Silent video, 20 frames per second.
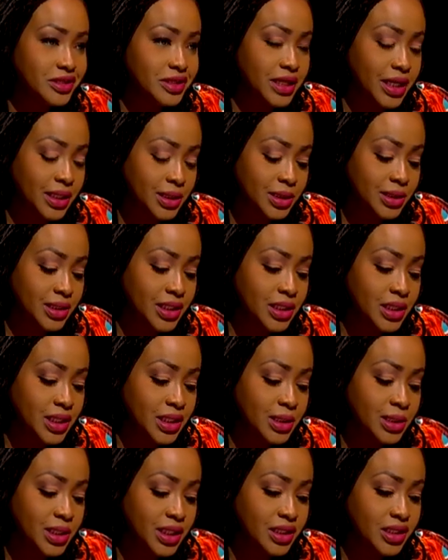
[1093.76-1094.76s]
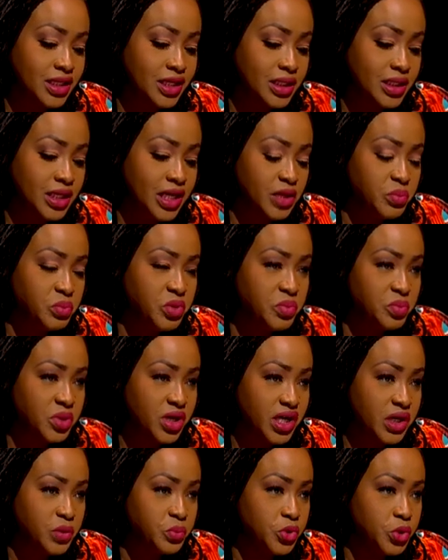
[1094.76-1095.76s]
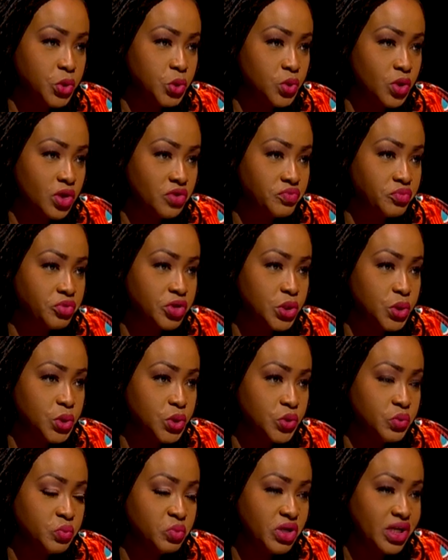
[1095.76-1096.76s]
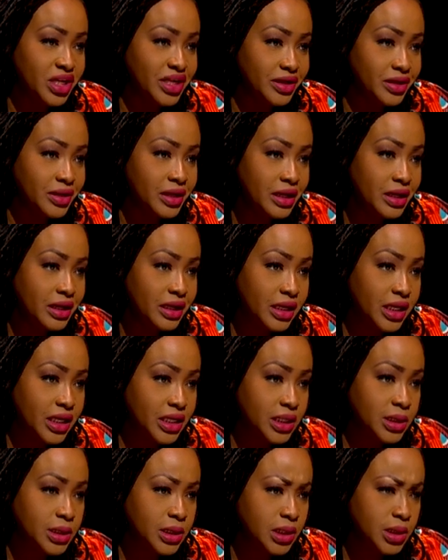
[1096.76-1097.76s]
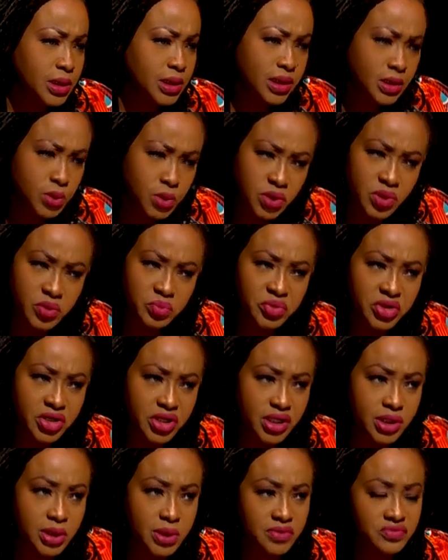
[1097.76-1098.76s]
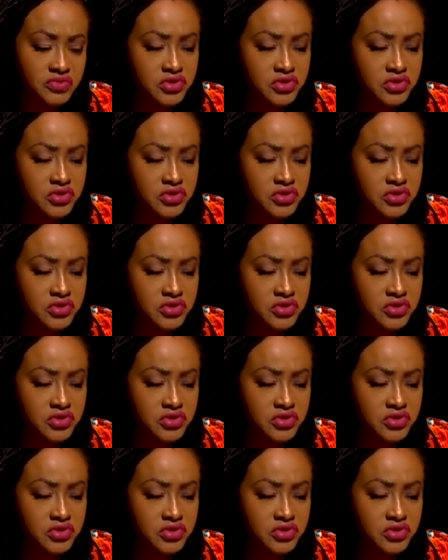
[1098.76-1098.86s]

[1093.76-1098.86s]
Yes, he said the NPP had put 12.2 billion Ghana cedis into the pockets of